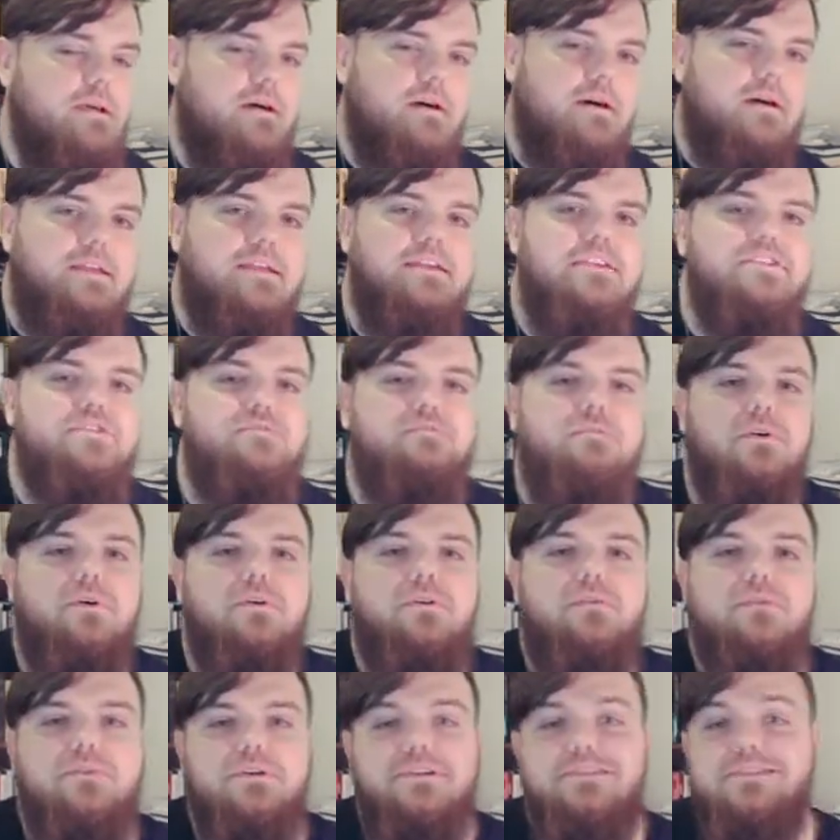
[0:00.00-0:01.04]
Each
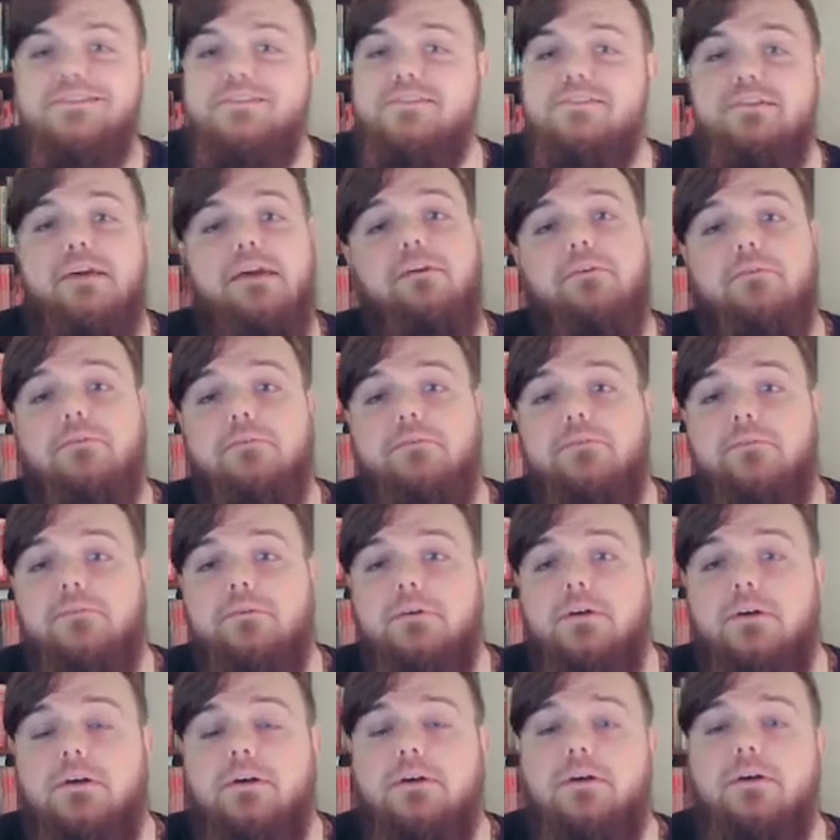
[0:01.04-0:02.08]
mode is a scale,
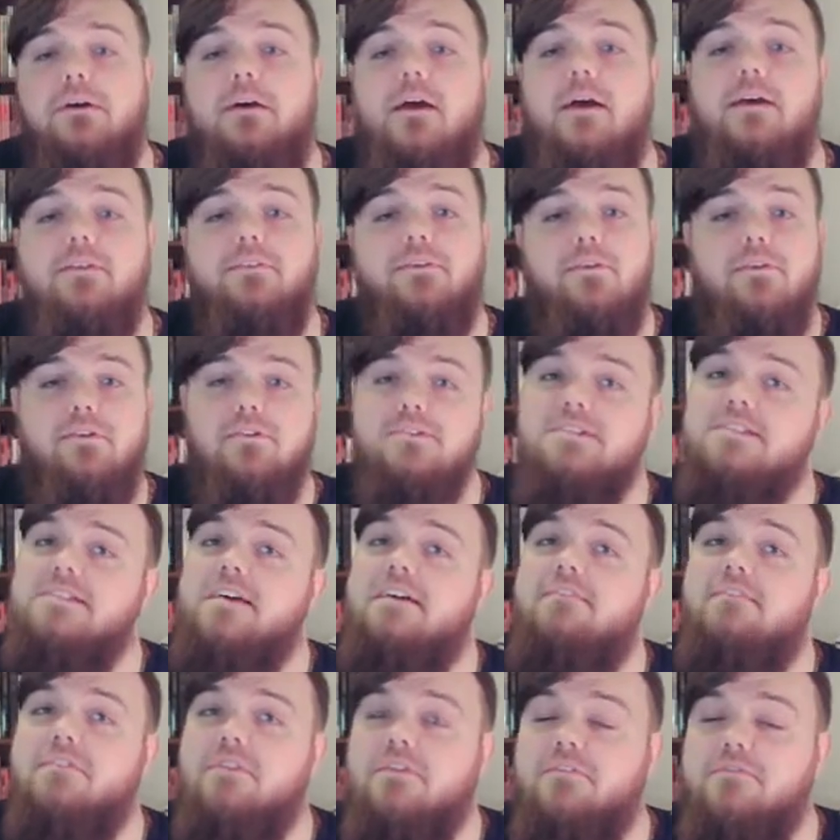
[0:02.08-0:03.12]
and there are
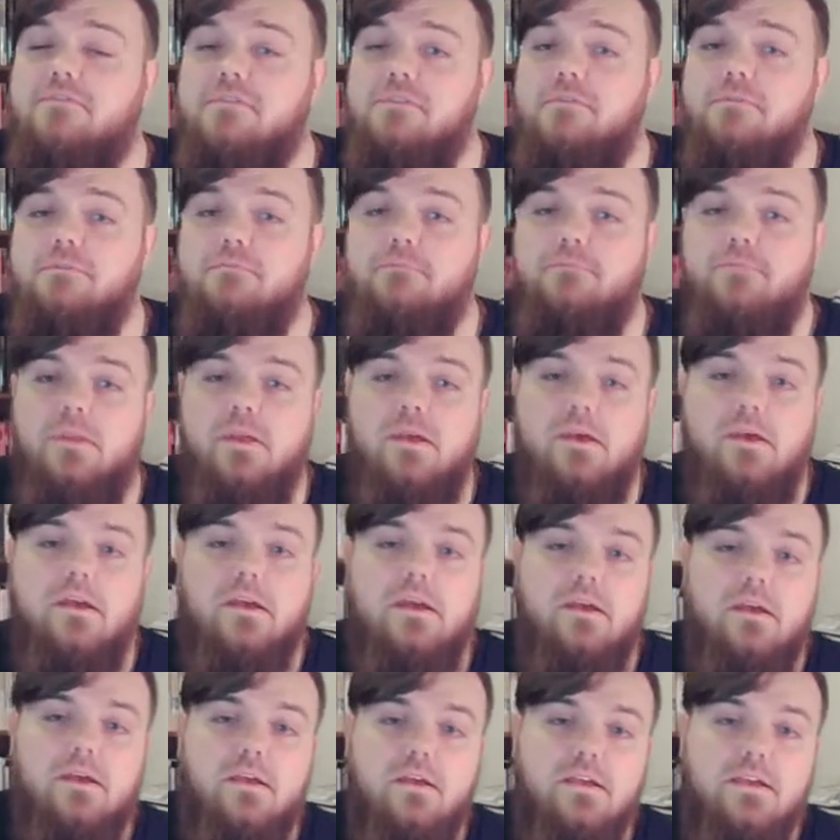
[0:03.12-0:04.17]
7 of them.
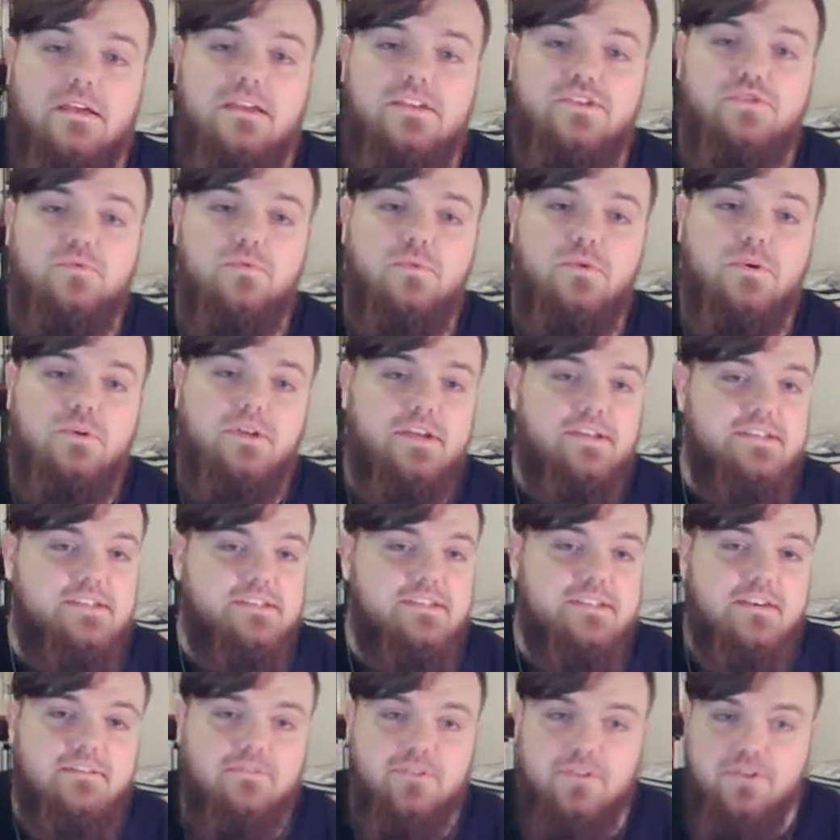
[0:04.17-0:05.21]
Each one has
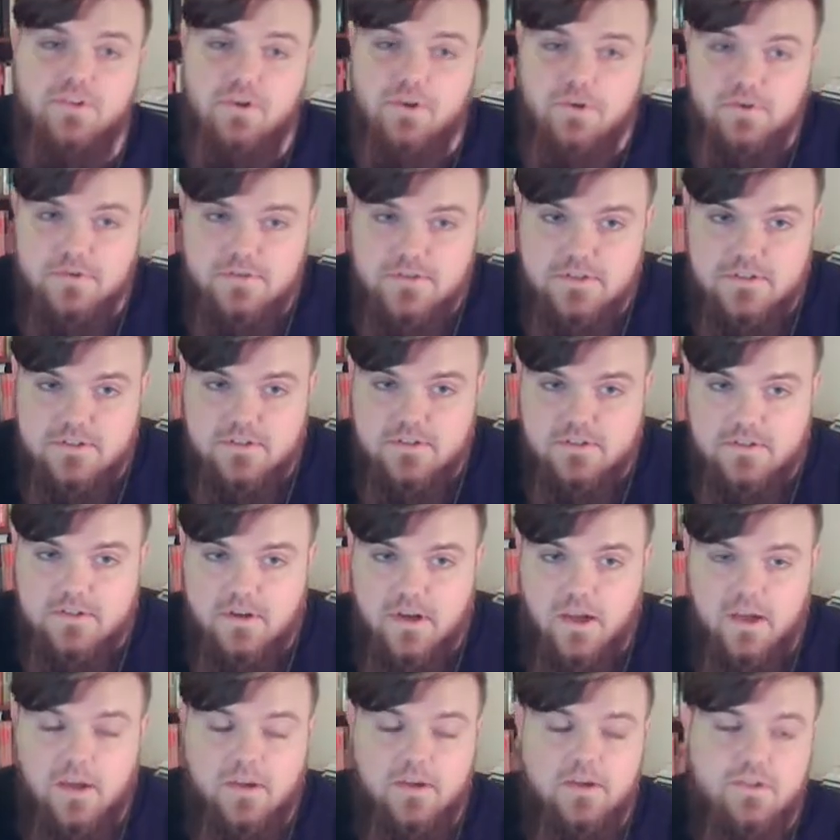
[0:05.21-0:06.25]
7 notes.
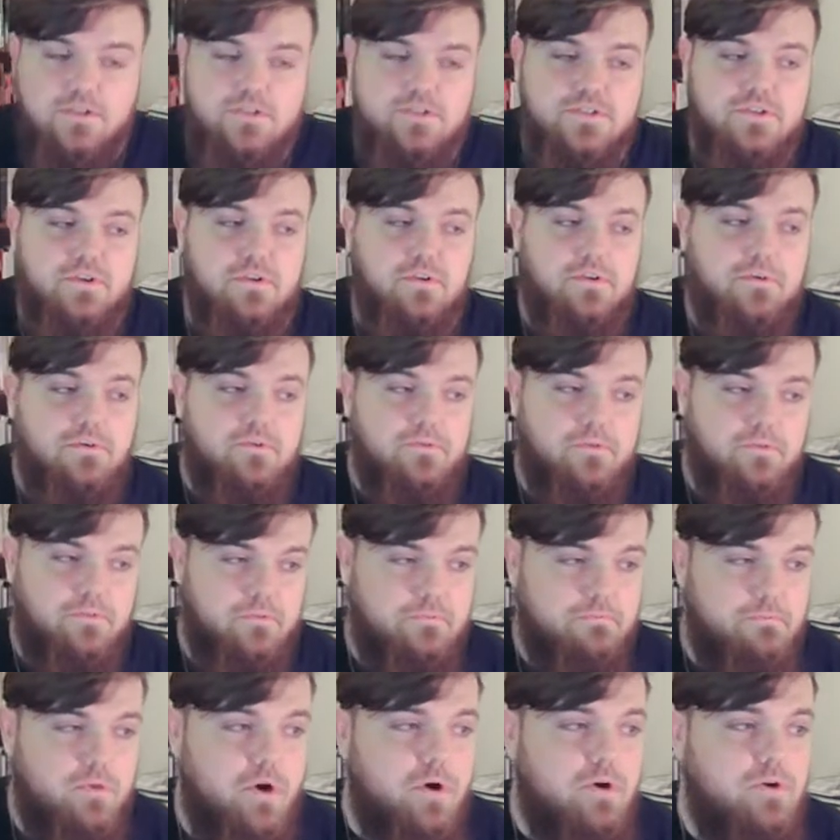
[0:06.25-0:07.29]
So the
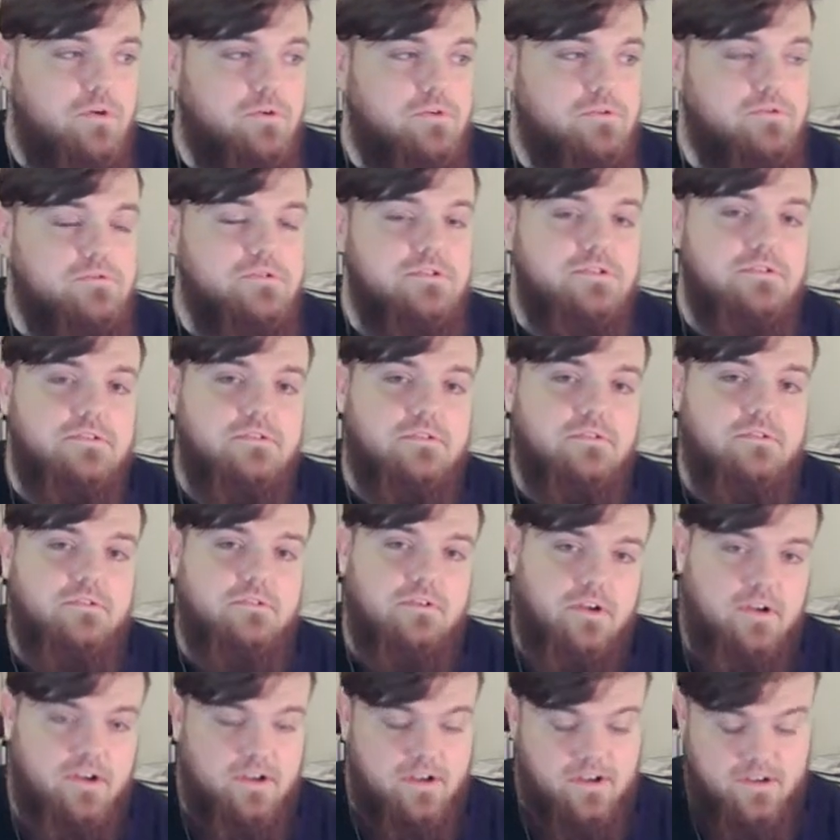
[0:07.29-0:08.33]
modes
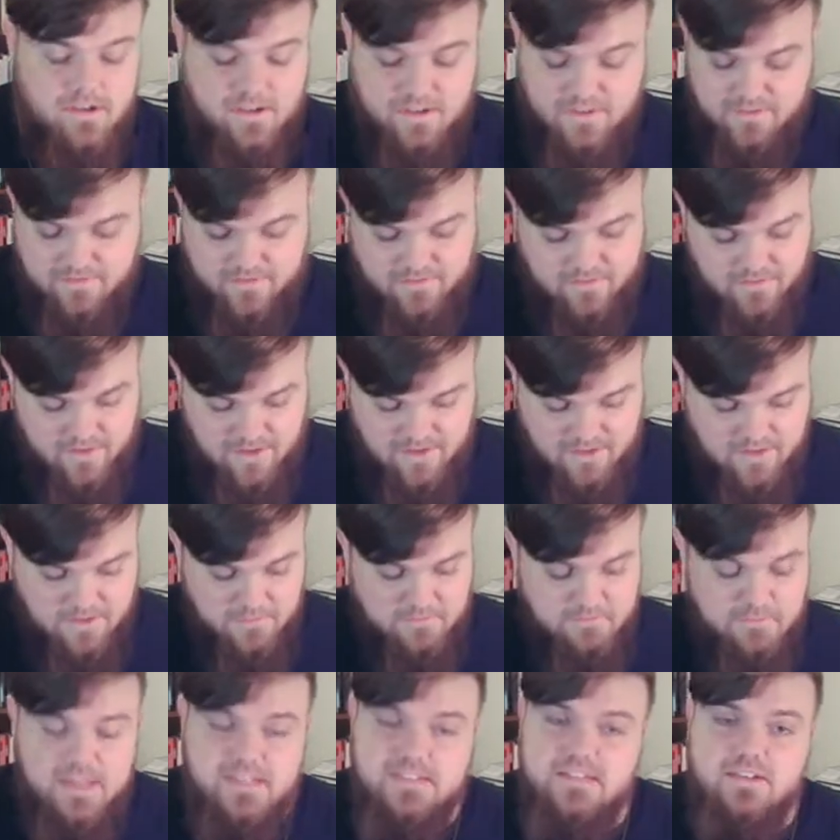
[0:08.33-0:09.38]
at the
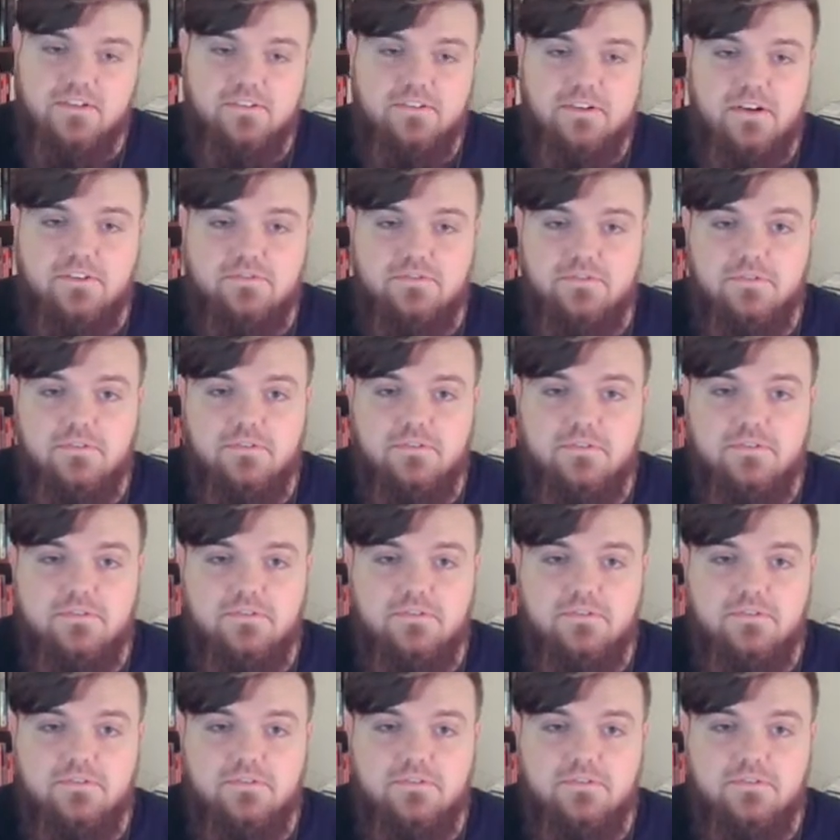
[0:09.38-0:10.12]
basic level